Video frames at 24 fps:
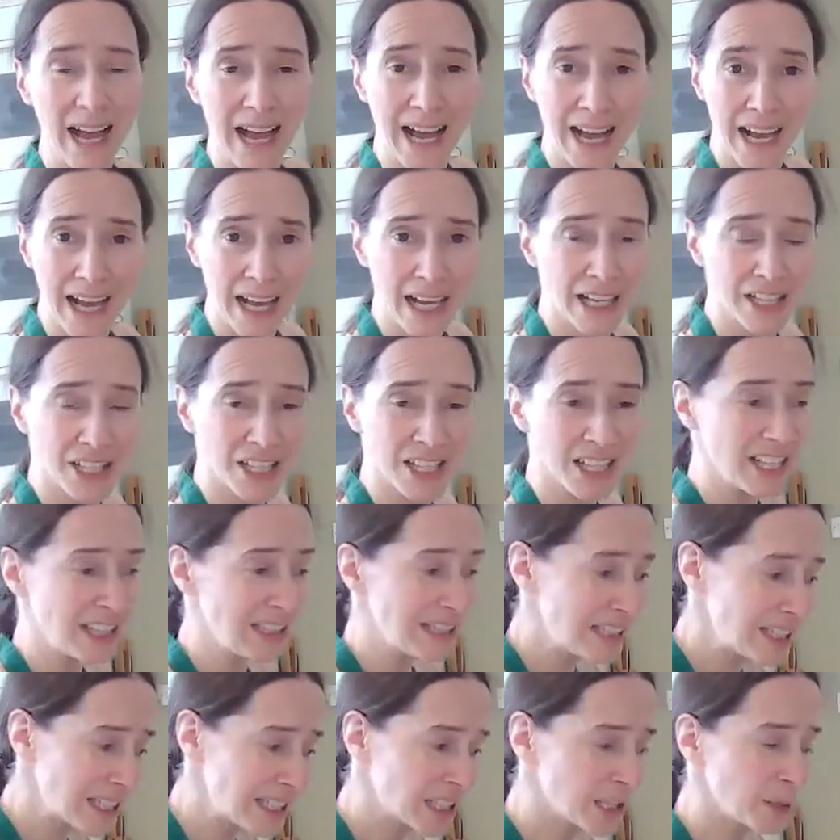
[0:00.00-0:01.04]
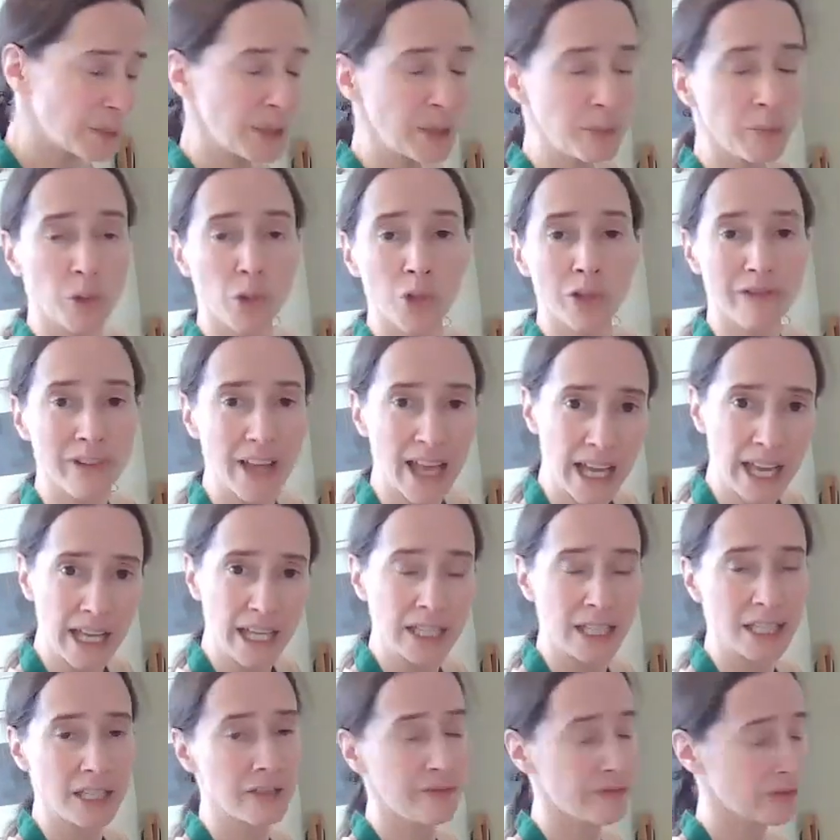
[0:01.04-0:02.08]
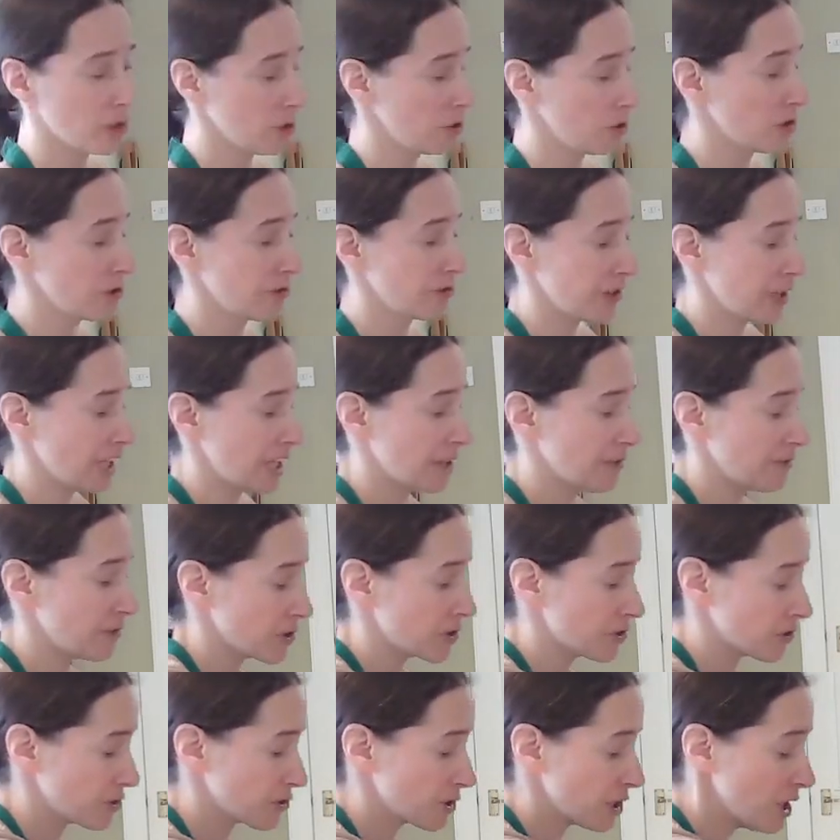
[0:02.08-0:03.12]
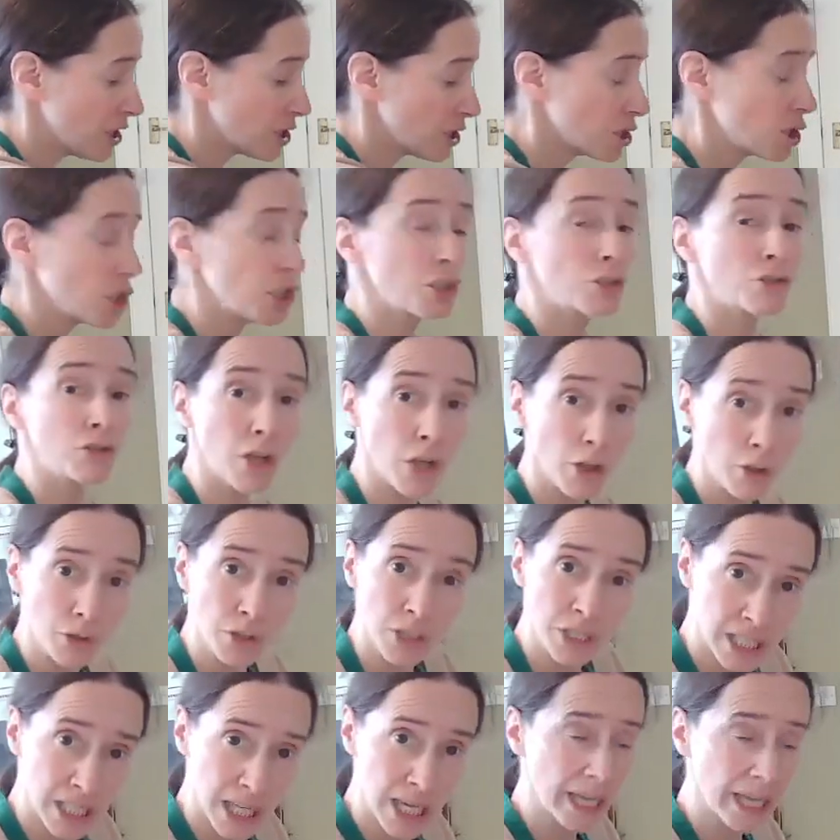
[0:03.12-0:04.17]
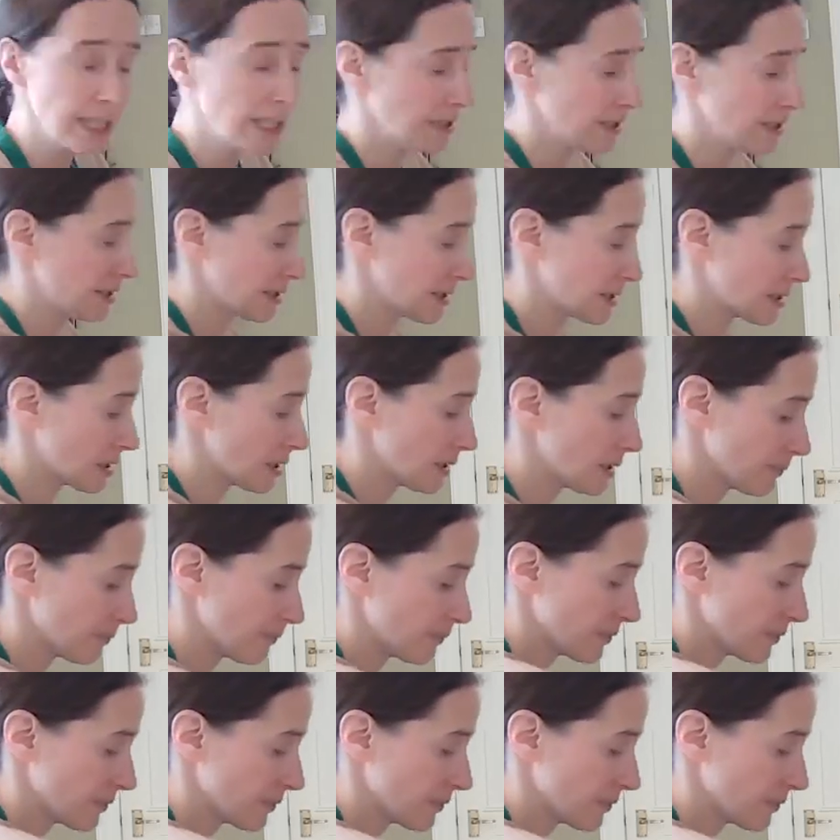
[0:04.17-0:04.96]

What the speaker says: add a little bit more of any of those flavours to your own taste.